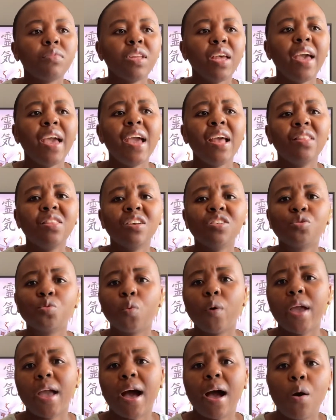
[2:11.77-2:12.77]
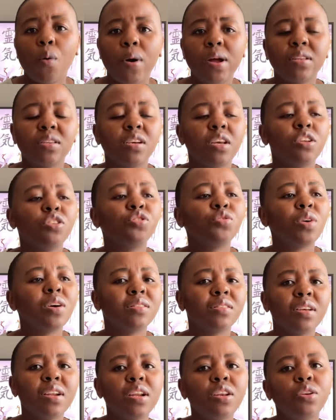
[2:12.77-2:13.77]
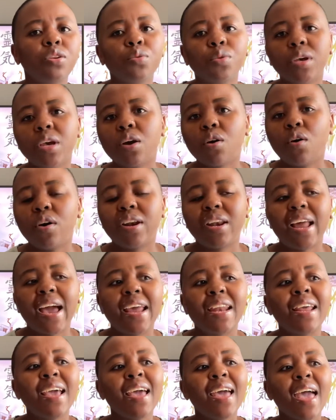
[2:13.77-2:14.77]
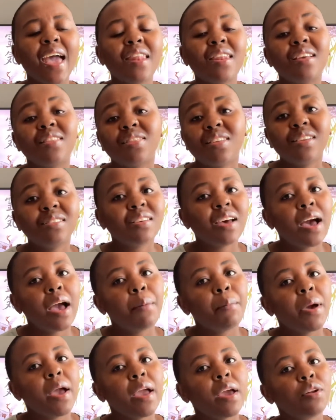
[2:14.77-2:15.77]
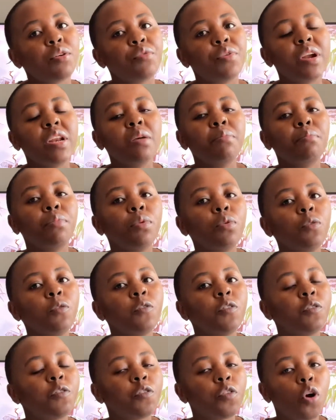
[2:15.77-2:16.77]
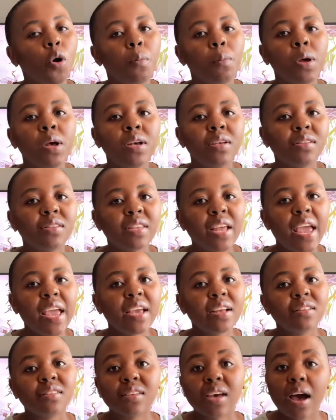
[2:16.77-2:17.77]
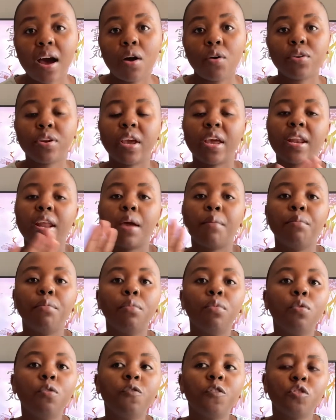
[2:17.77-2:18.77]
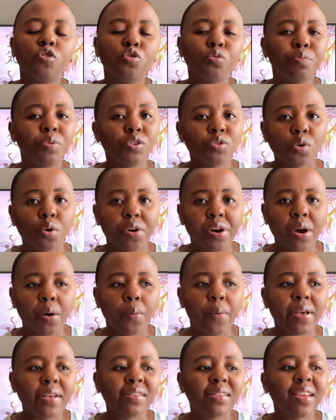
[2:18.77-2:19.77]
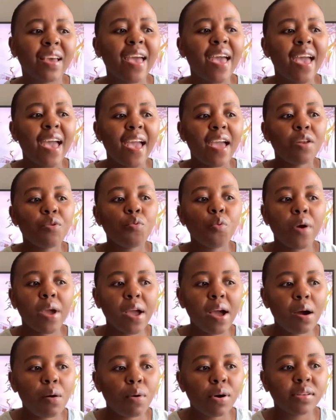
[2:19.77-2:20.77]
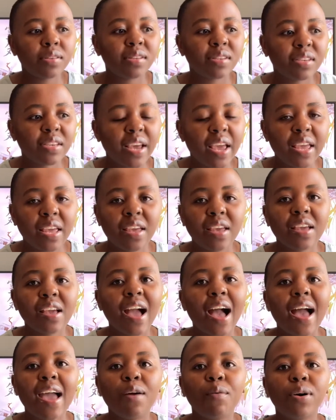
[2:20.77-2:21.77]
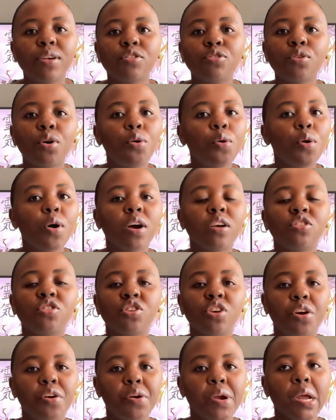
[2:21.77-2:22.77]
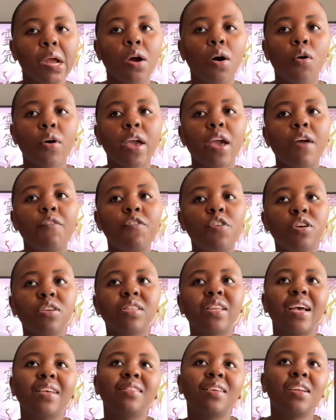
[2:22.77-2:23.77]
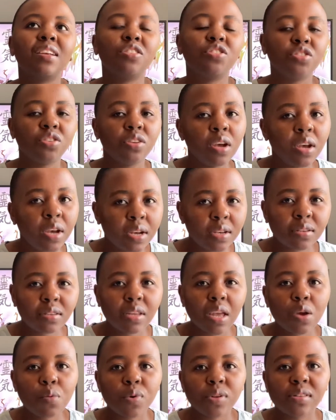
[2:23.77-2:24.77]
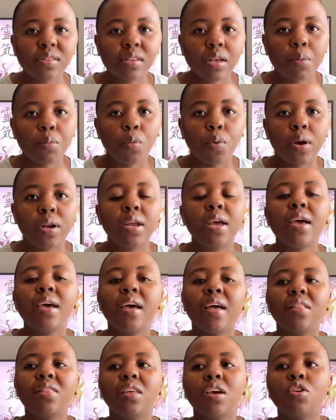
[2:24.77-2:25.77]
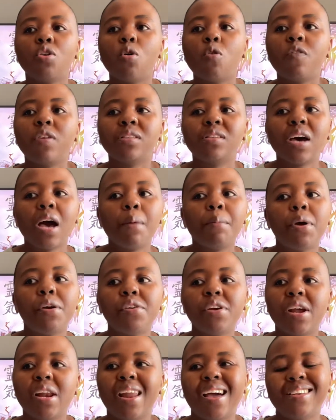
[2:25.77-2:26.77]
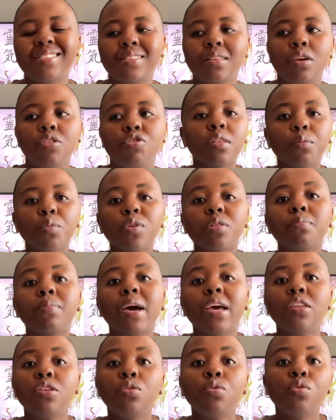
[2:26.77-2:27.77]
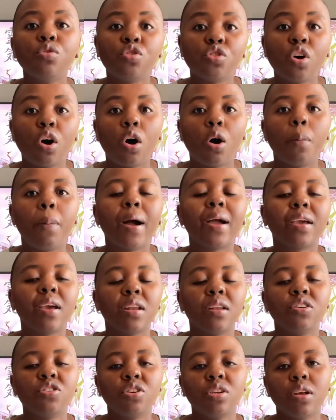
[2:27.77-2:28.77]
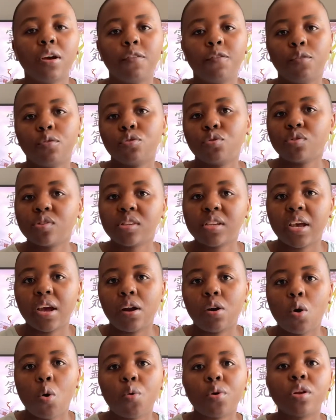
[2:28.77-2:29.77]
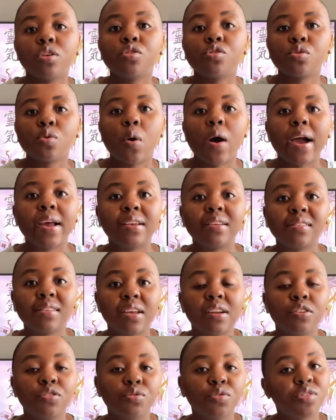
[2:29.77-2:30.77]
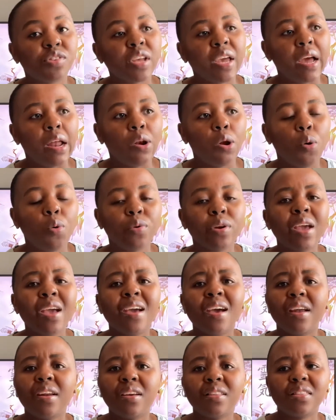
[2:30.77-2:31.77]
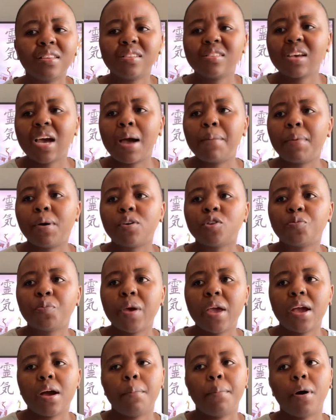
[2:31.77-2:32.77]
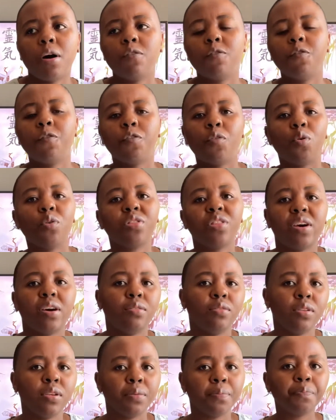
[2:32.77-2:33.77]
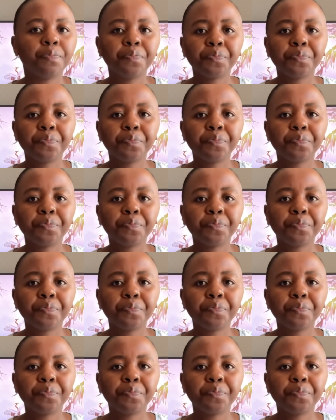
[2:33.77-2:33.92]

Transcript: and that's where I wanted. And so I started looking online, and at that time I had already moved from staying in town and I moved to Pretoria West, and where I was staying I was no longer sharing. Okay, first I started staying with someone, and then over time I realized that with my new job I can actually afford to stay alone, and so I decided to stay alone. And at that time I was paying about 4,000,